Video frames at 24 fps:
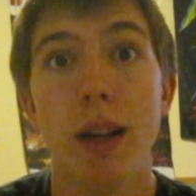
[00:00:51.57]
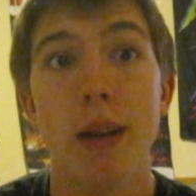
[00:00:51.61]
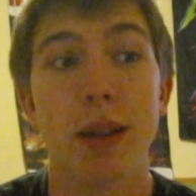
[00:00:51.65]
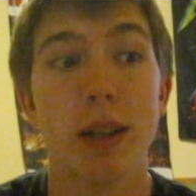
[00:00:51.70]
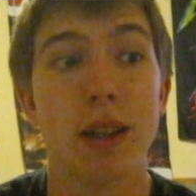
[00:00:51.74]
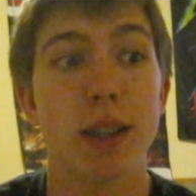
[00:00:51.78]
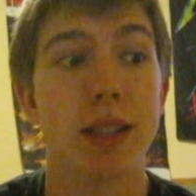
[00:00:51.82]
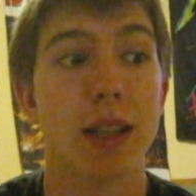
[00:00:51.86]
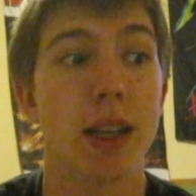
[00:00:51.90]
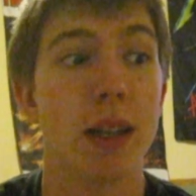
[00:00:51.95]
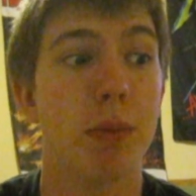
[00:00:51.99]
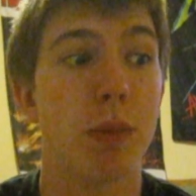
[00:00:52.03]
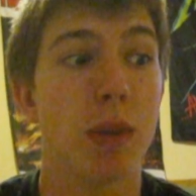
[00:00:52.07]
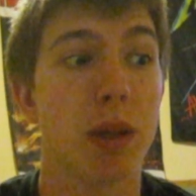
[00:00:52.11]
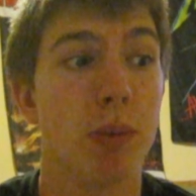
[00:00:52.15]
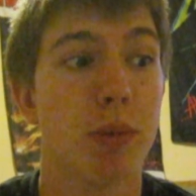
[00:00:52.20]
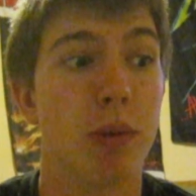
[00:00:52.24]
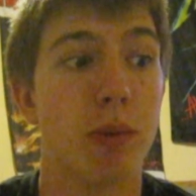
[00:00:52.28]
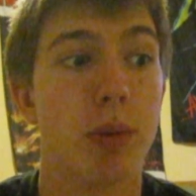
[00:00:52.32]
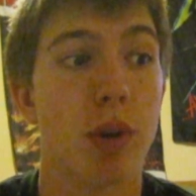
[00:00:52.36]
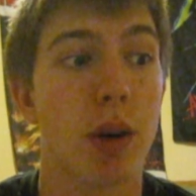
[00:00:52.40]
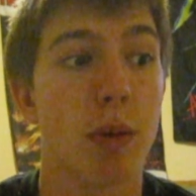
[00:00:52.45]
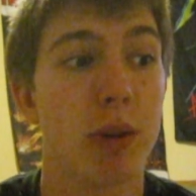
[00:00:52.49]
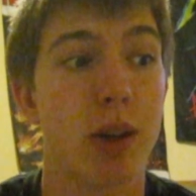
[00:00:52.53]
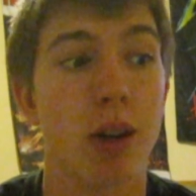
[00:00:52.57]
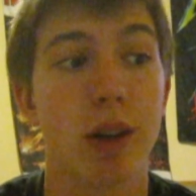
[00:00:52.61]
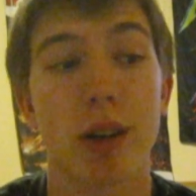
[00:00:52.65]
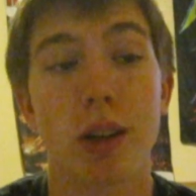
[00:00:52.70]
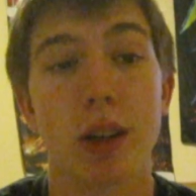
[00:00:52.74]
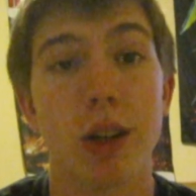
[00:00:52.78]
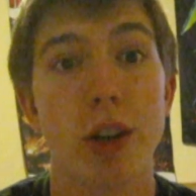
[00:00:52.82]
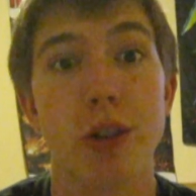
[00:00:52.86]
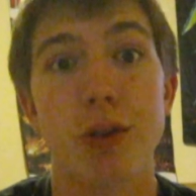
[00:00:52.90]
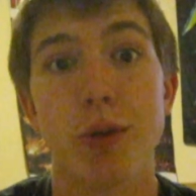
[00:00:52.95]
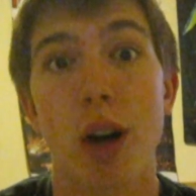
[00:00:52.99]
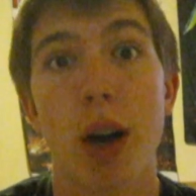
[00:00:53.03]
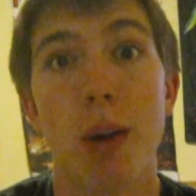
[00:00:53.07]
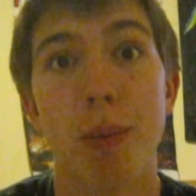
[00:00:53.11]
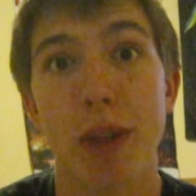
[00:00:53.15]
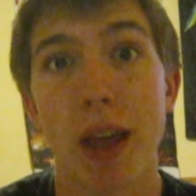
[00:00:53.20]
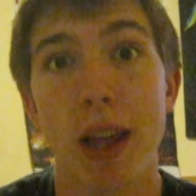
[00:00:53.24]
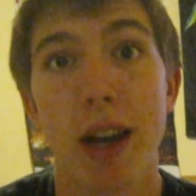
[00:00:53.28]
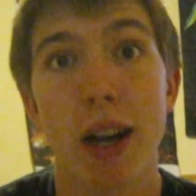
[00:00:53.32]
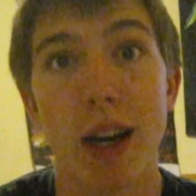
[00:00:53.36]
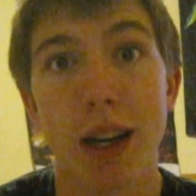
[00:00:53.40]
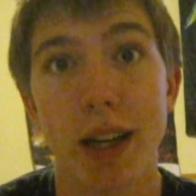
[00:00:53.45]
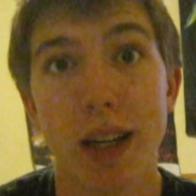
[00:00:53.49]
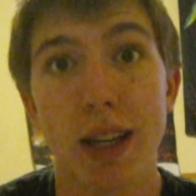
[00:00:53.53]
because then people probably aren't going to drop
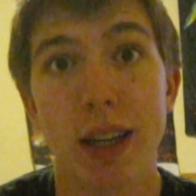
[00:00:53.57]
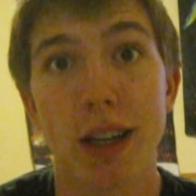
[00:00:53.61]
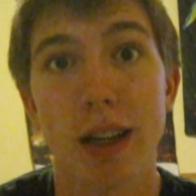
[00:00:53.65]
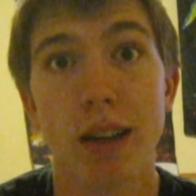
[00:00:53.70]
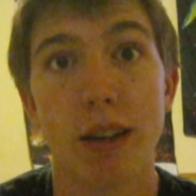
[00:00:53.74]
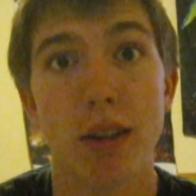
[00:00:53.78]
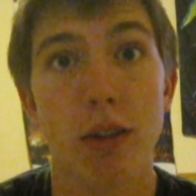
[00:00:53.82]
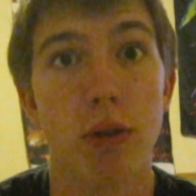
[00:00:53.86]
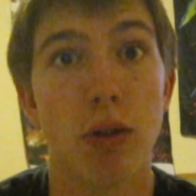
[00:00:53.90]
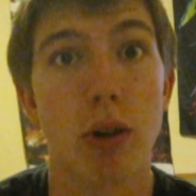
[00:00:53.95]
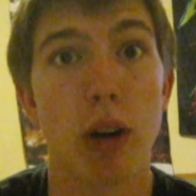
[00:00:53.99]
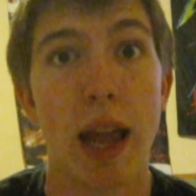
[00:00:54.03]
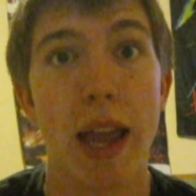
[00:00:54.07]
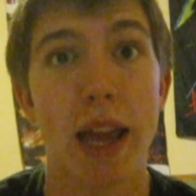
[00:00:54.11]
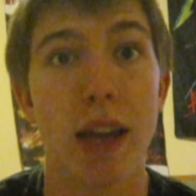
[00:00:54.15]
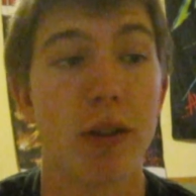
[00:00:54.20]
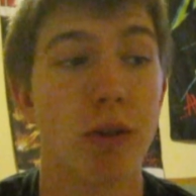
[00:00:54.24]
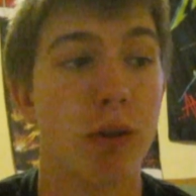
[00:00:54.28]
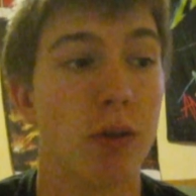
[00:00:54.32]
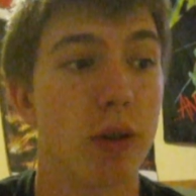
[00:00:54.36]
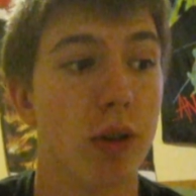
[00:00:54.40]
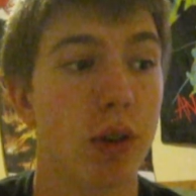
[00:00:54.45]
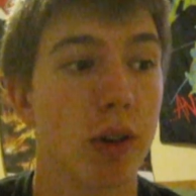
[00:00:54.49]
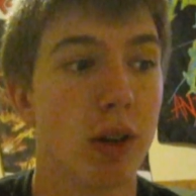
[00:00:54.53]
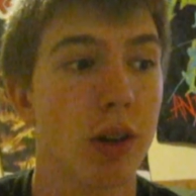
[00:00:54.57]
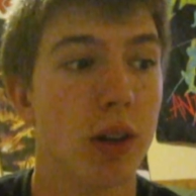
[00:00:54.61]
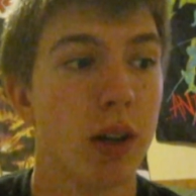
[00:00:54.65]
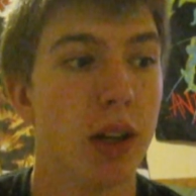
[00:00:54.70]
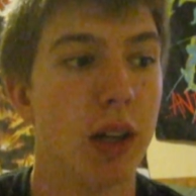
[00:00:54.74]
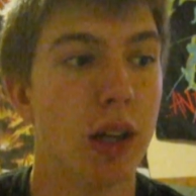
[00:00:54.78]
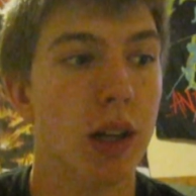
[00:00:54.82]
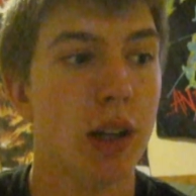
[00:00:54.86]
that idea and or